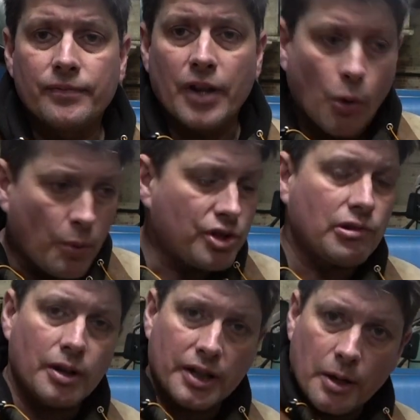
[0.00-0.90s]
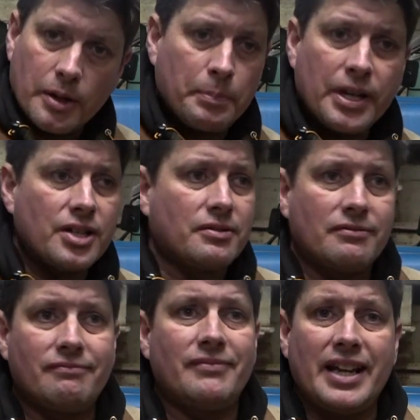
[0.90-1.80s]
Always try, you know, because
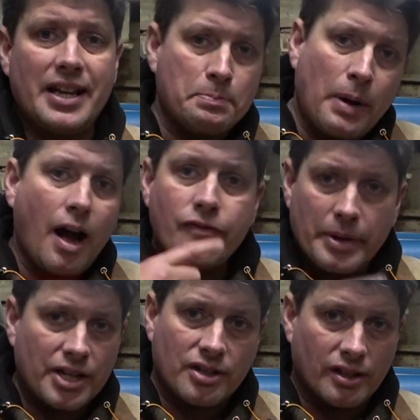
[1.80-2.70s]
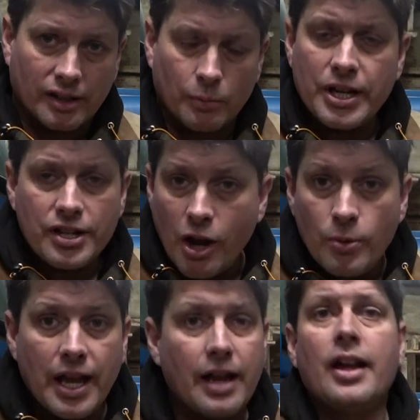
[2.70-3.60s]
it's part of a big cycle. We
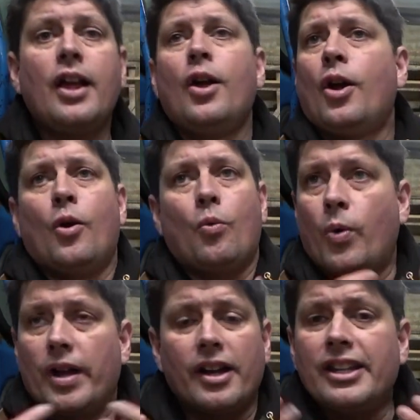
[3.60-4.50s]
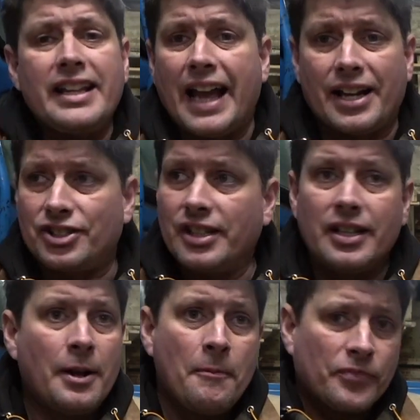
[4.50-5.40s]
know that. I think
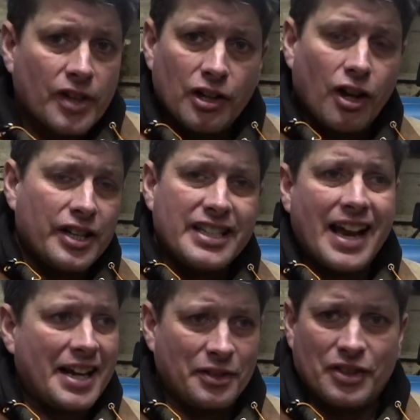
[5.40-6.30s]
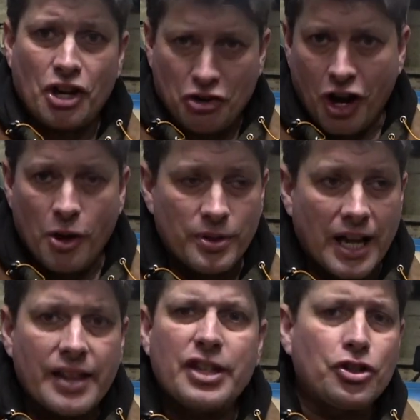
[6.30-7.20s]
actually a lot of these activists know
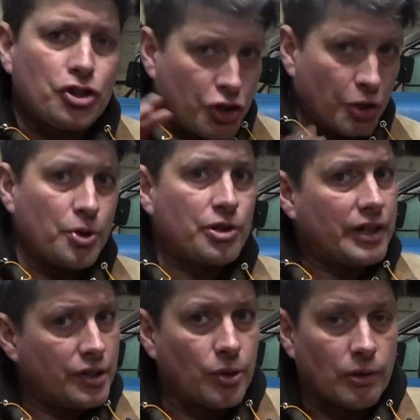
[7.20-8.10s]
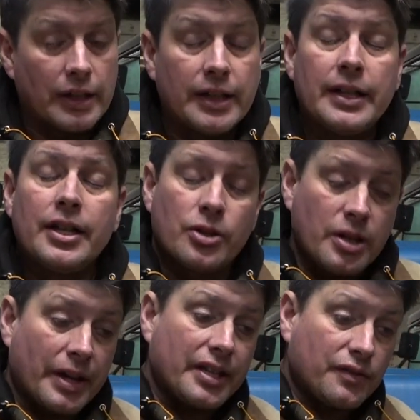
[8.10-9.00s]
that. They just choose to ignore it. So
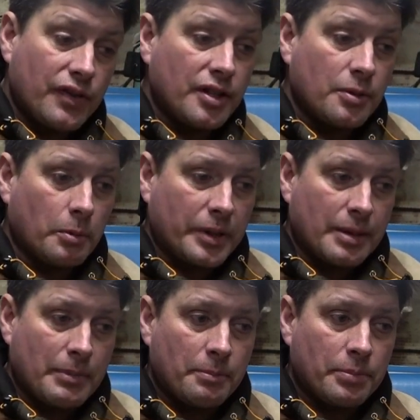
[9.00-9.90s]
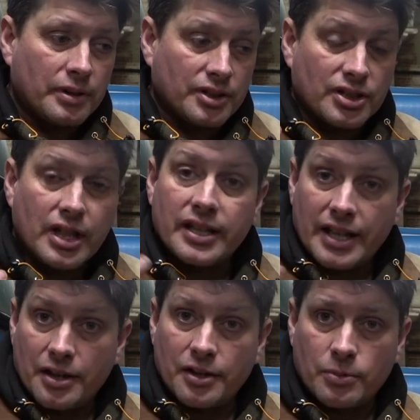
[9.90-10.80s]
anyway, this video will be come up, as I said, at
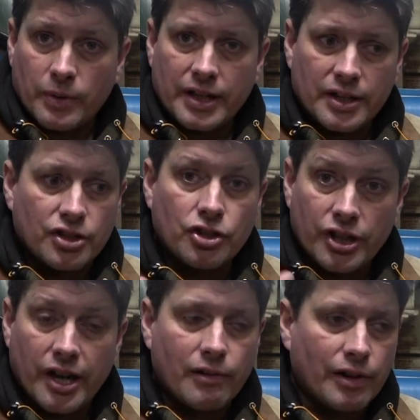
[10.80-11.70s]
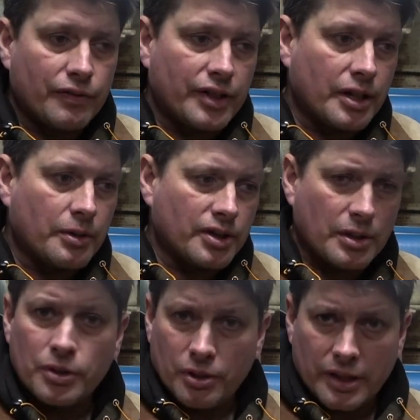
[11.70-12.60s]
the end of this week. This is the GRI video, and I
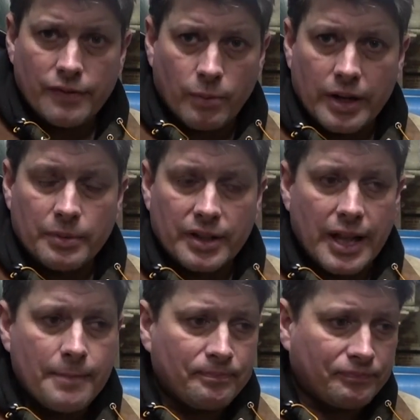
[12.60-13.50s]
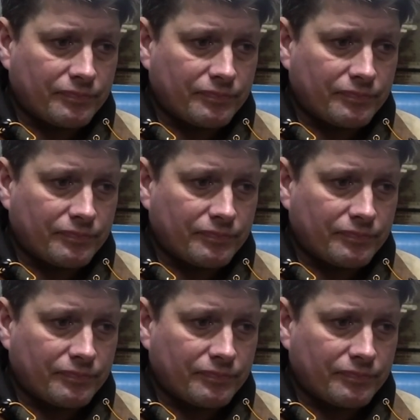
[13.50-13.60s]
said we'll do a giveaway with that.